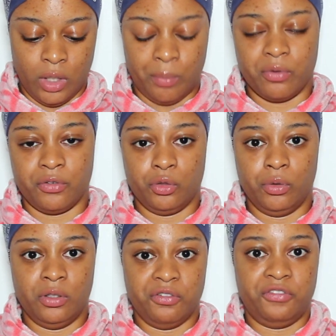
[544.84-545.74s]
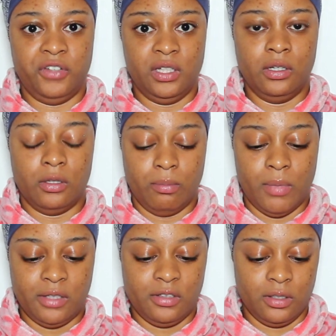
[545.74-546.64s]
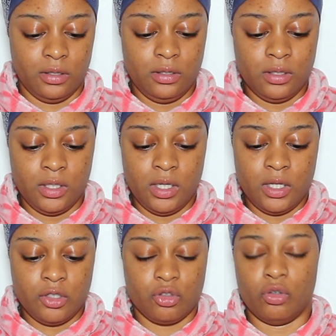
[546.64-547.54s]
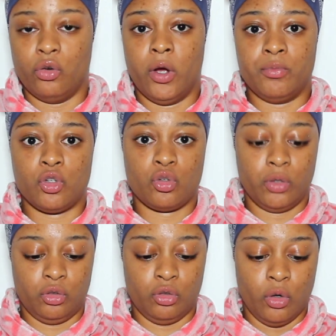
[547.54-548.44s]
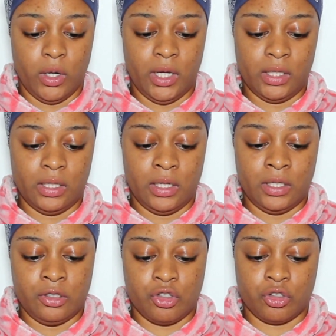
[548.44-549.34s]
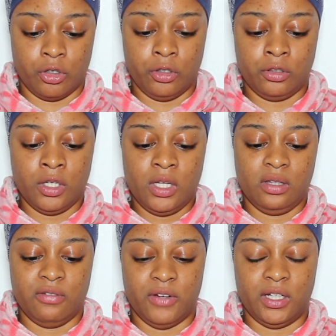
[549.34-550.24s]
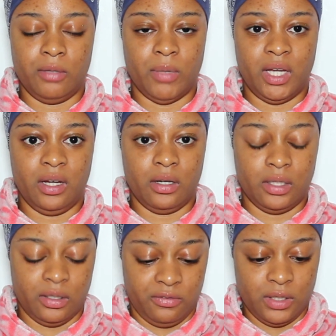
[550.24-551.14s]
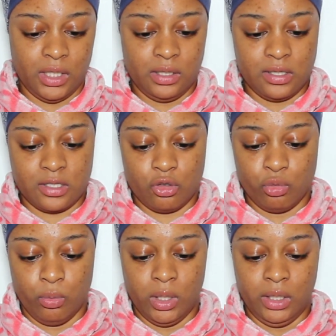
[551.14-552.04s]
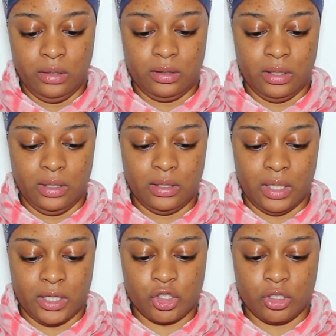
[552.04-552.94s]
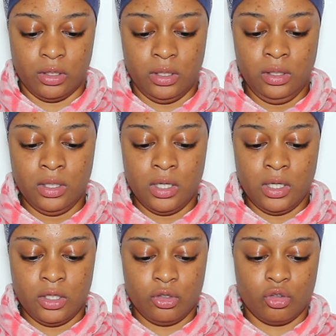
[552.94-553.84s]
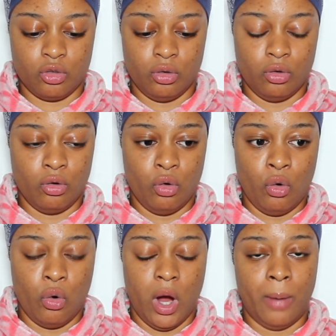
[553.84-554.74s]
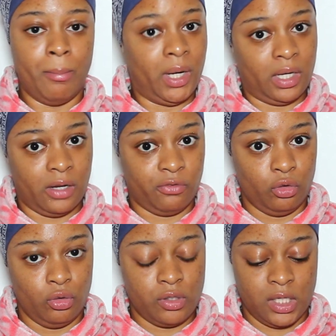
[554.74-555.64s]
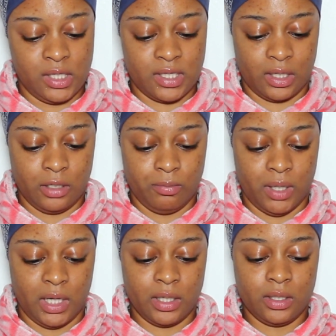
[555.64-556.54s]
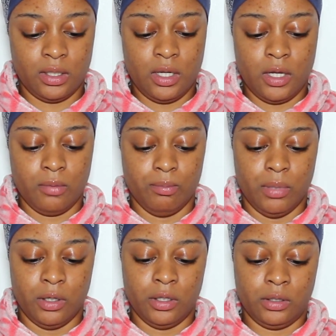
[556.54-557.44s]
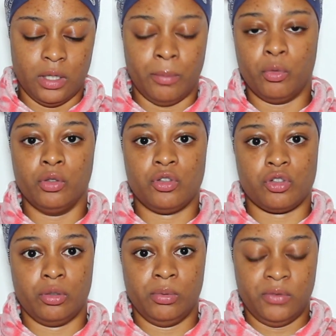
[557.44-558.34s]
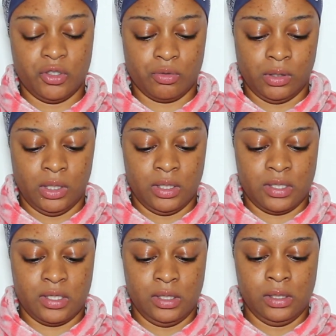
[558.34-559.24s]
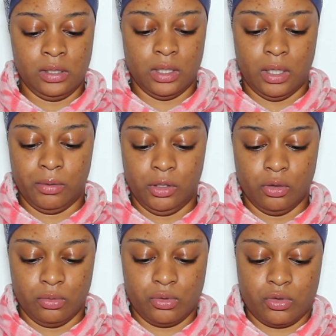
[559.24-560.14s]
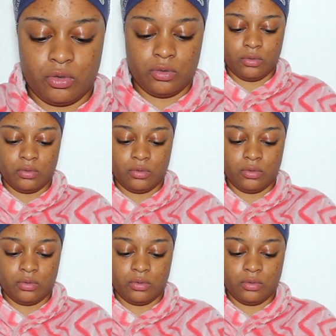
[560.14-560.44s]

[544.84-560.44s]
I prefer doing the feed-in method. So I'm just going to go ahead and start dividing my hair, and I feel like this is really thin actually, so I might have to use a second pack, but I'm going to start with this one and see how it goes.